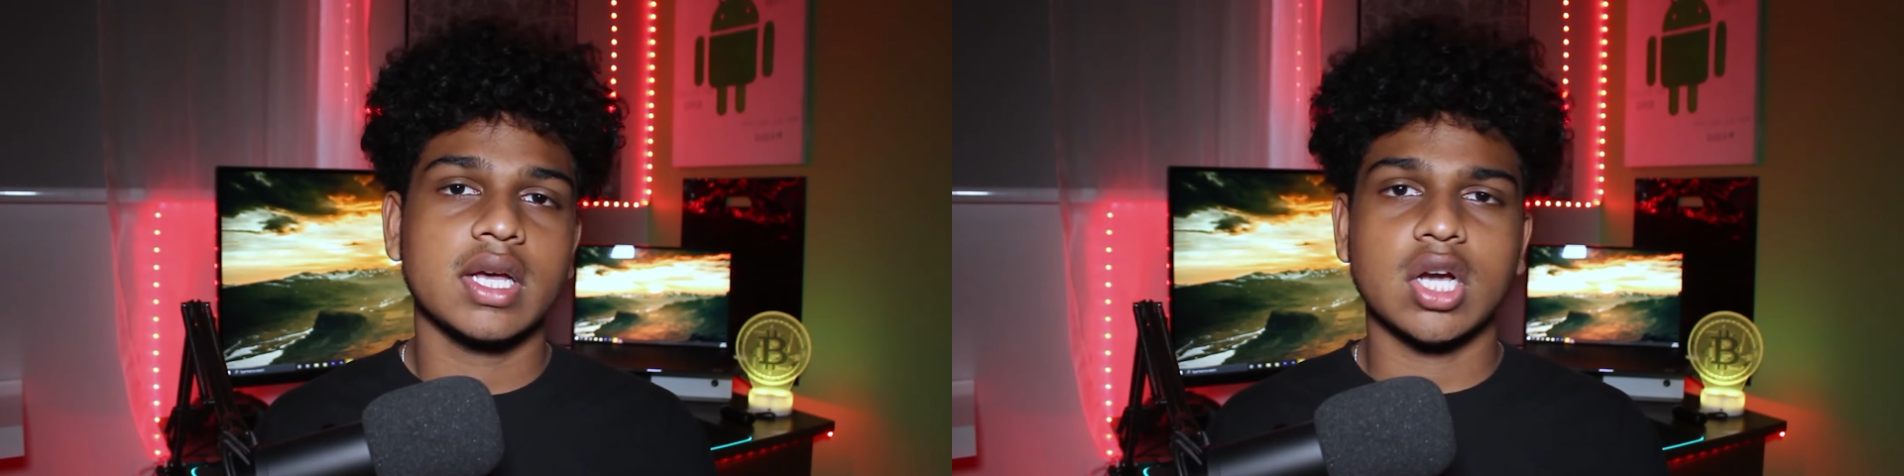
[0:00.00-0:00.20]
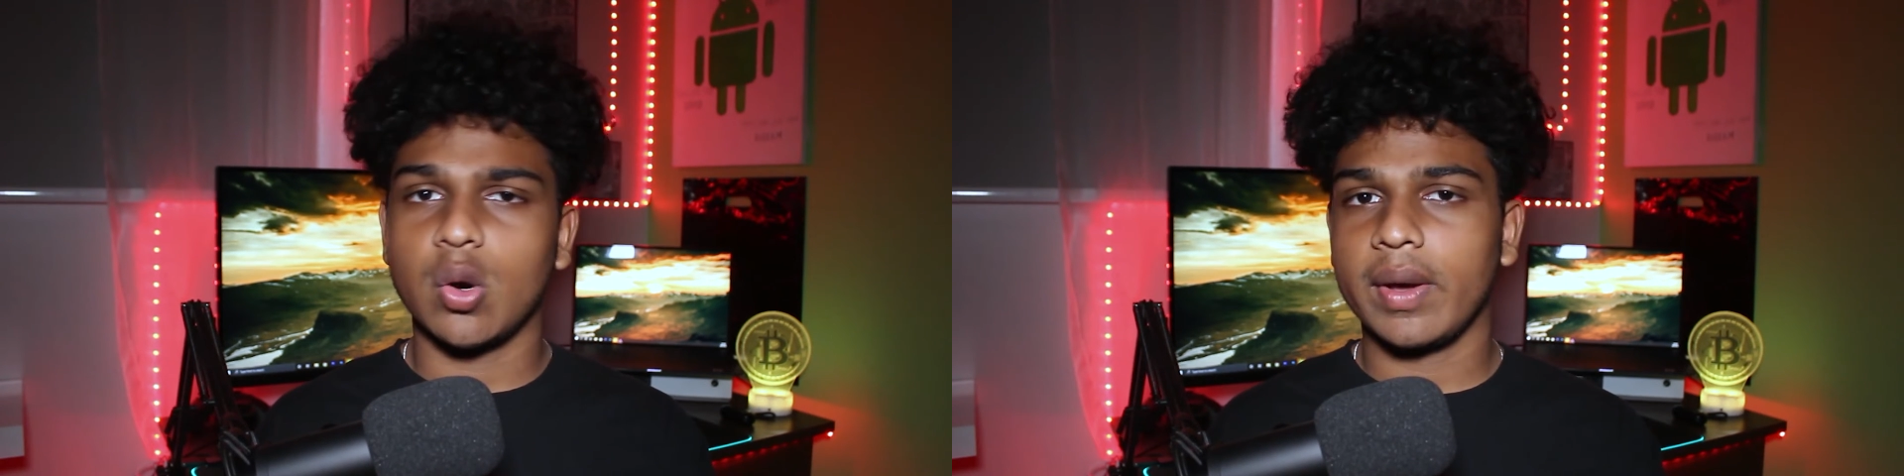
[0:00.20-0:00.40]

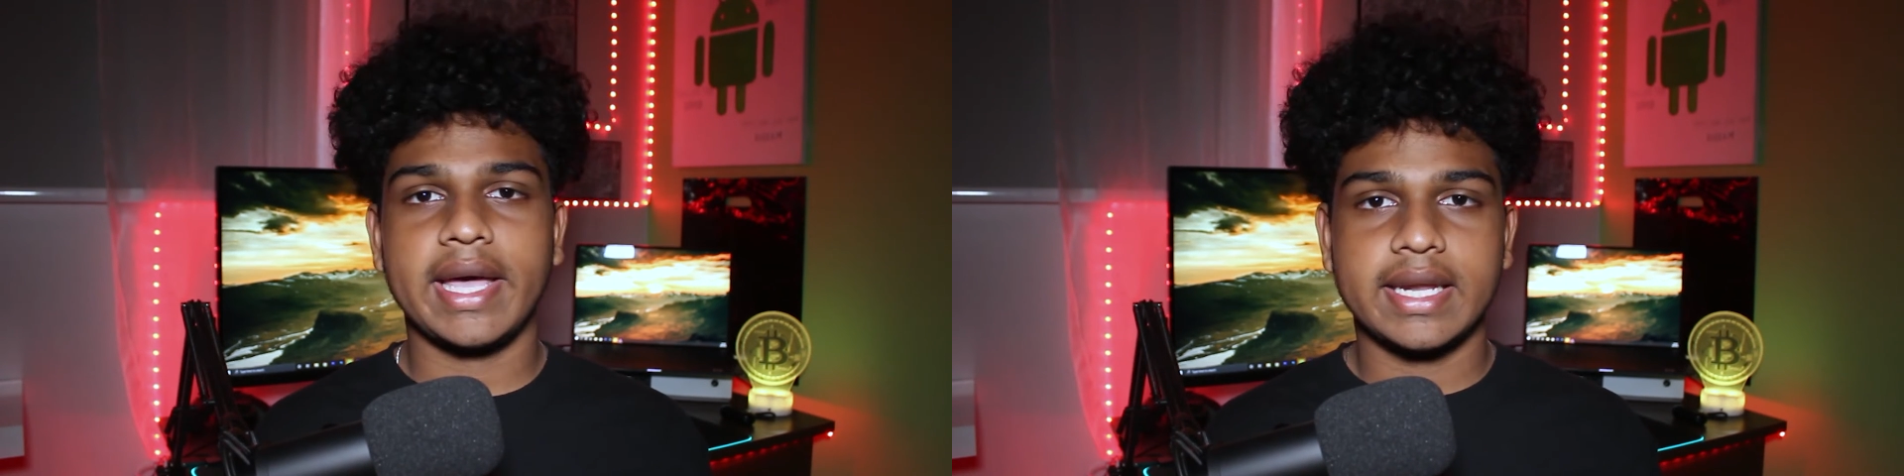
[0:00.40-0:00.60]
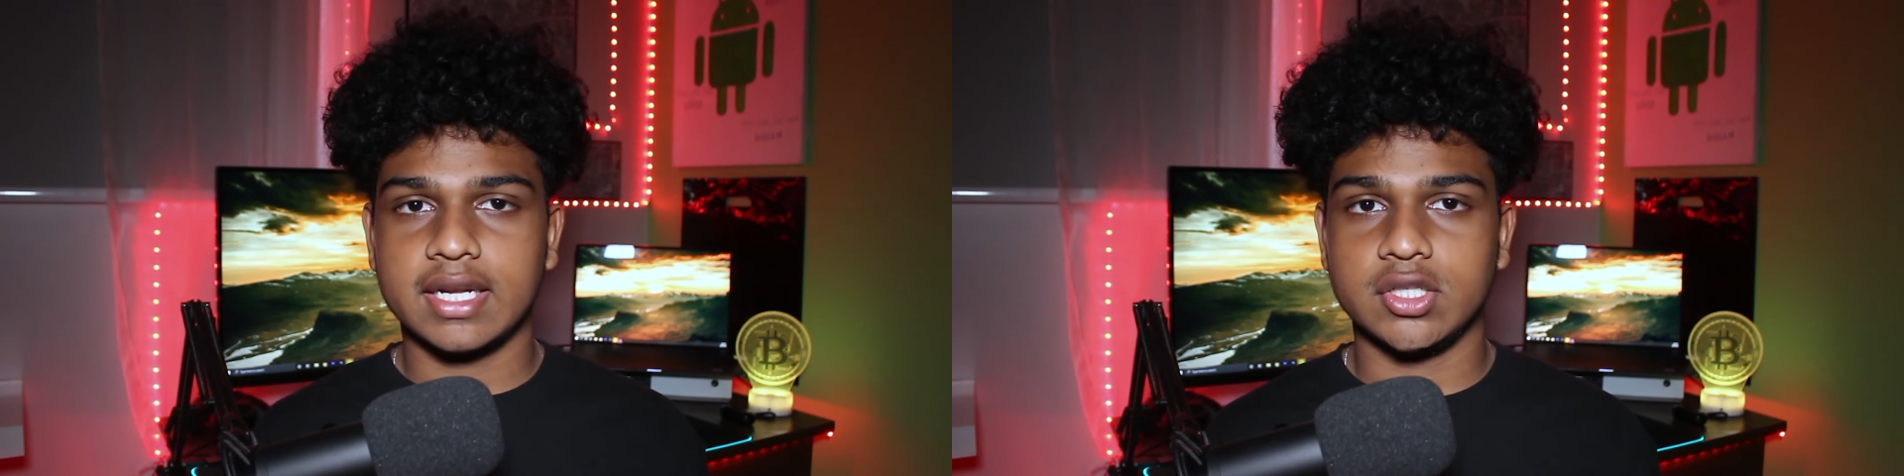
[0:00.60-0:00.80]
go
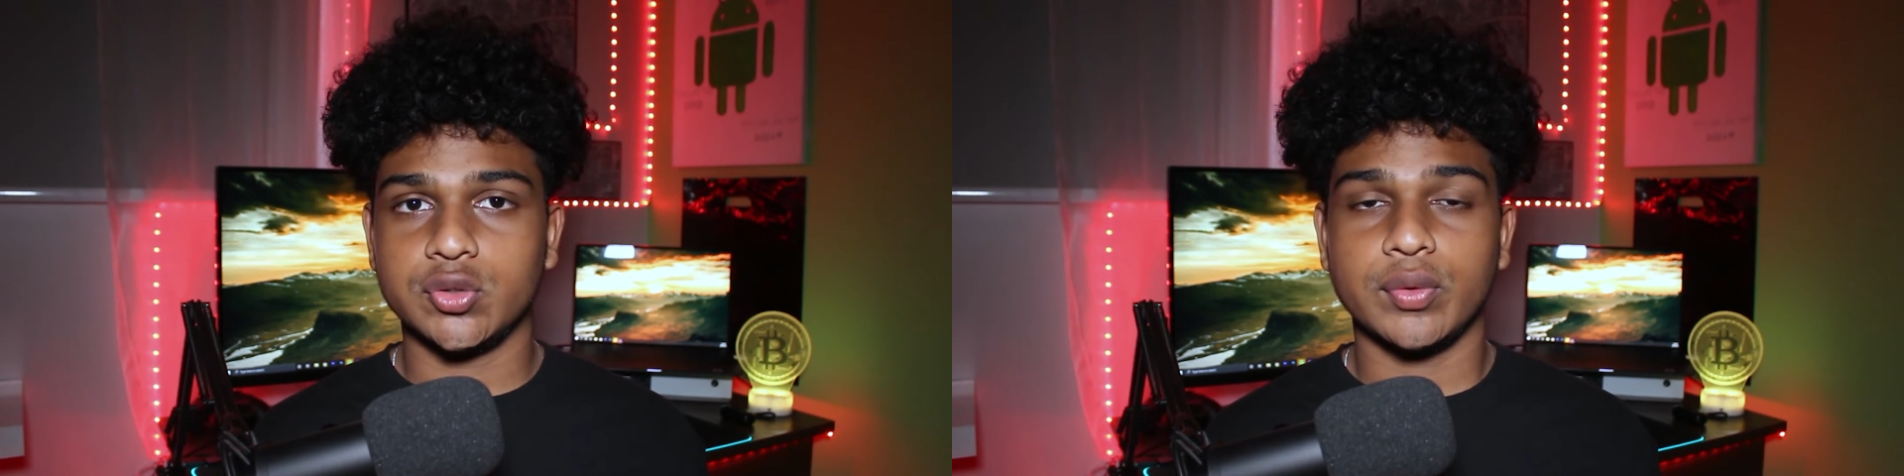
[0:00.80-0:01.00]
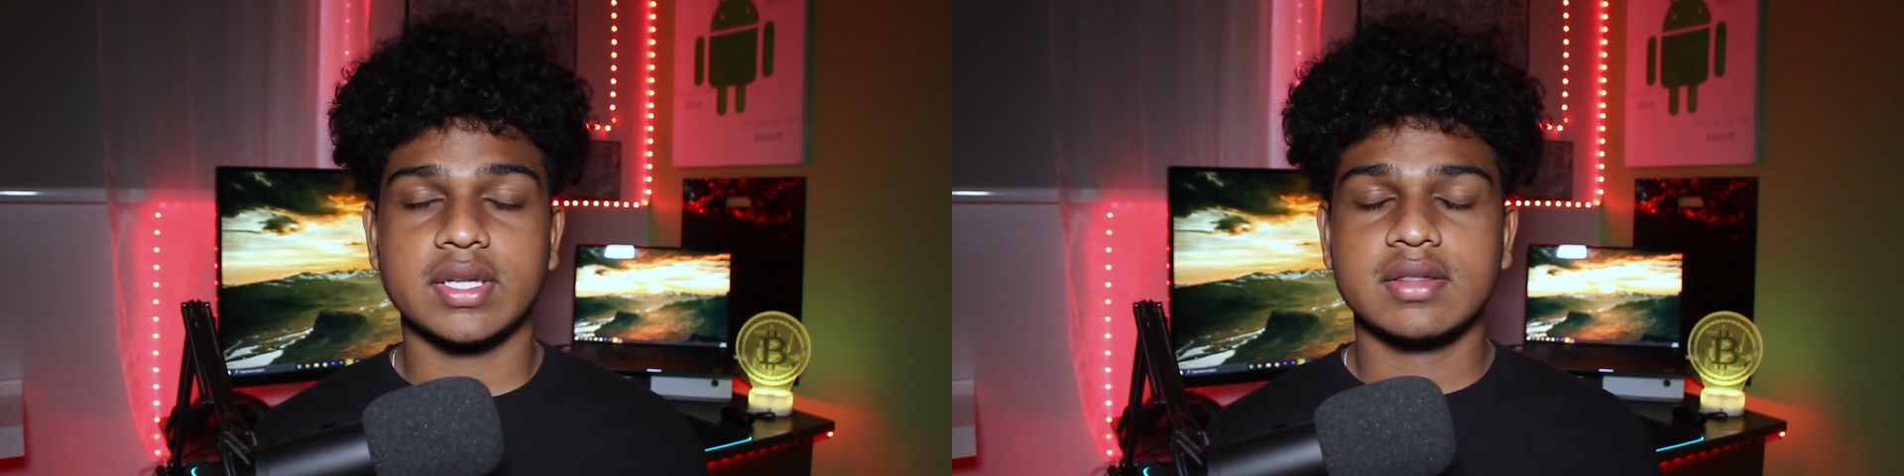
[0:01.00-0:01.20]
ahead and do it.